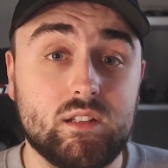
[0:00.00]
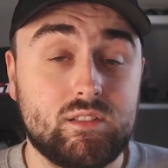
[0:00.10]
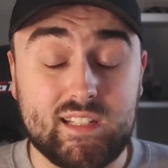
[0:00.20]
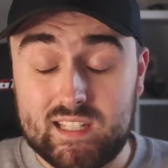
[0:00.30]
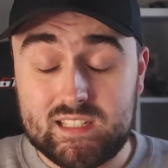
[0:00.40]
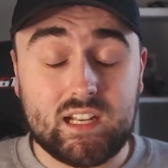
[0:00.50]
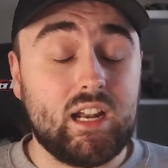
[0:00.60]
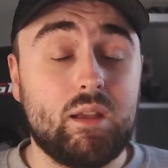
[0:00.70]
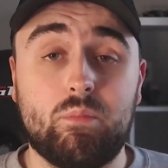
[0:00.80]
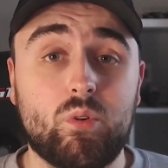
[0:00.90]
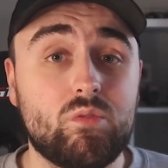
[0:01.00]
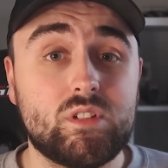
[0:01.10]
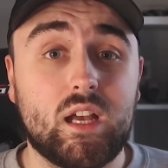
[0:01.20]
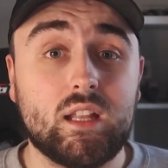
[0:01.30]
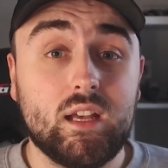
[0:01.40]
Statistically, it proves
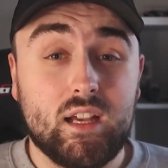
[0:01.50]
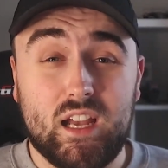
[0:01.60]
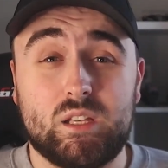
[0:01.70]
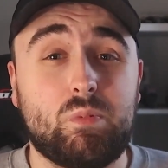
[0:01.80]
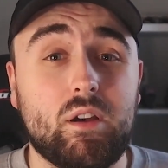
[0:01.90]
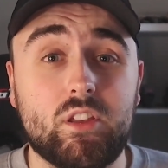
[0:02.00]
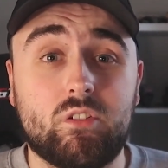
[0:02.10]
that it's probably the